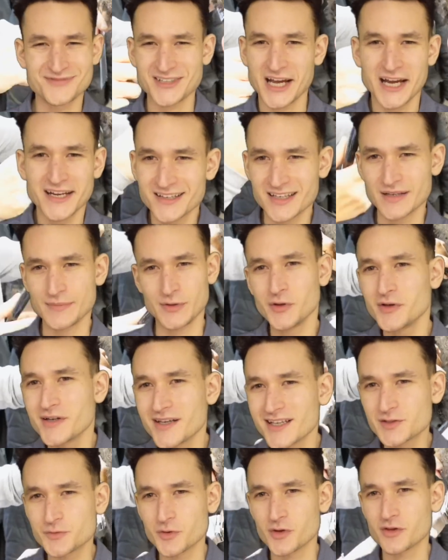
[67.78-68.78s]
tight
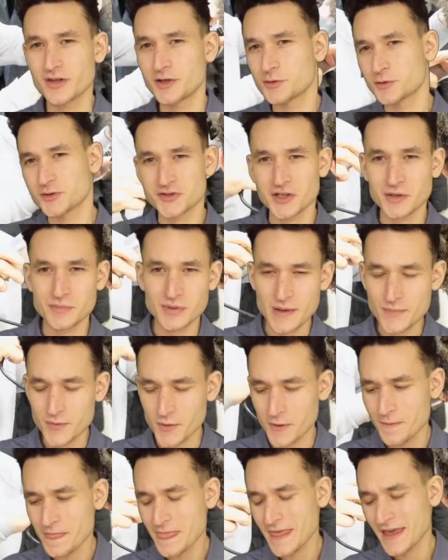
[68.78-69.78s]
communities with interesting people.